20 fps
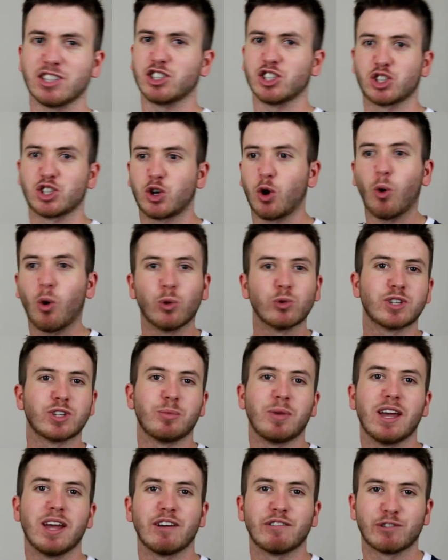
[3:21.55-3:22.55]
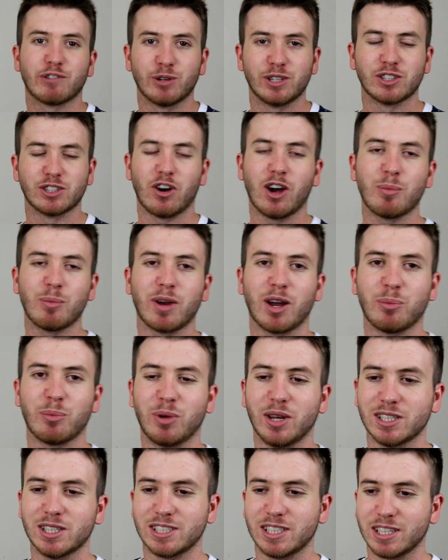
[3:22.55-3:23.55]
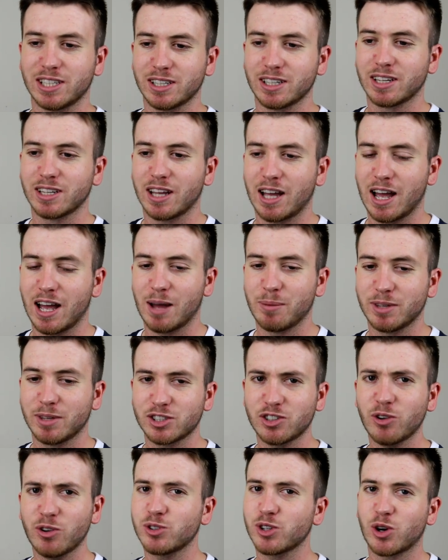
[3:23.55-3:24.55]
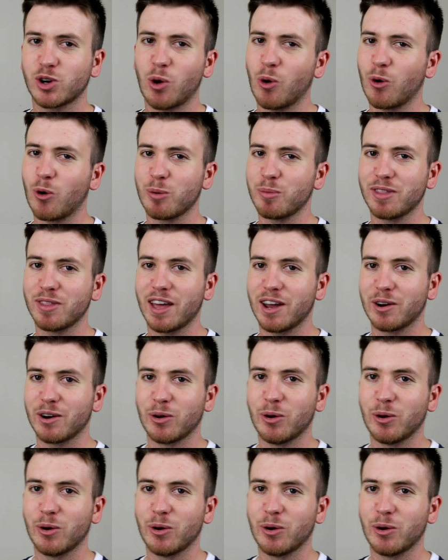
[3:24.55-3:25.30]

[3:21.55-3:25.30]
just calls him out for his eyebrow piercing. There's no decorum in that at